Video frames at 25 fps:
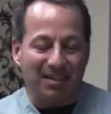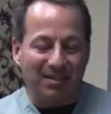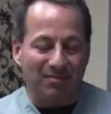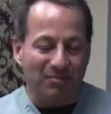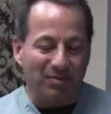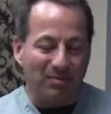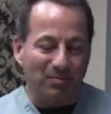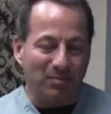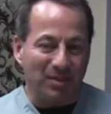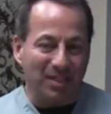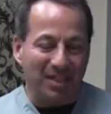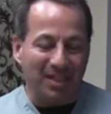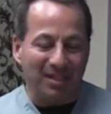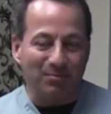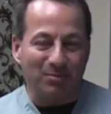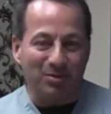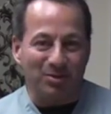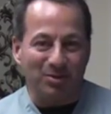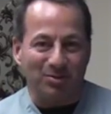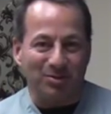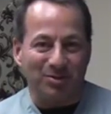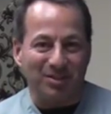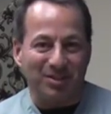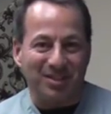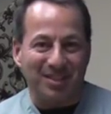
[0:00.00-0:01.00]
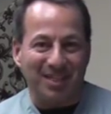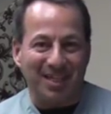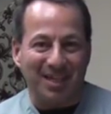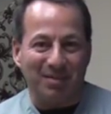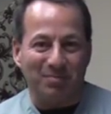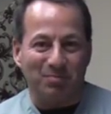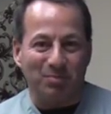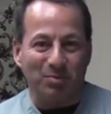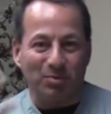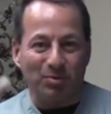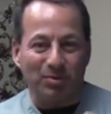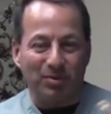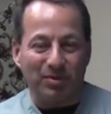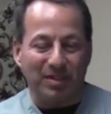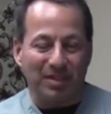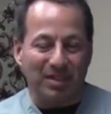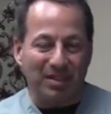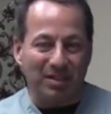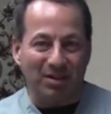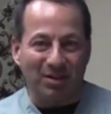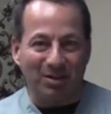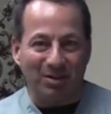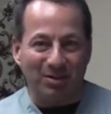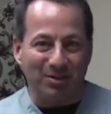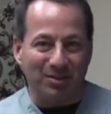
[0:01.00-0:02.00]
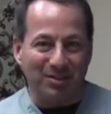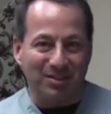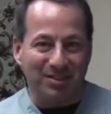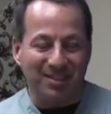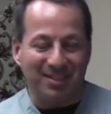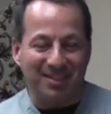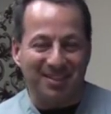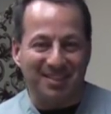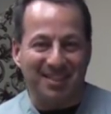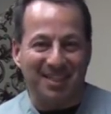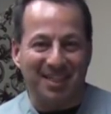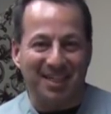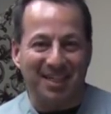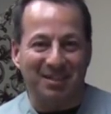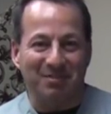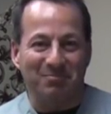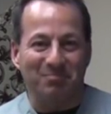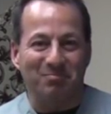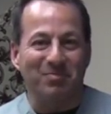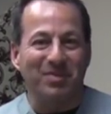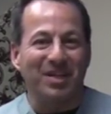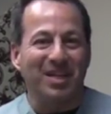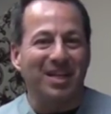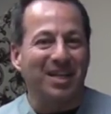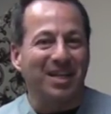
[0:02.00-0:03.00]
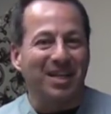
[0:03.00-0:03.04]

from a chemistry standpoint, it all looks the same.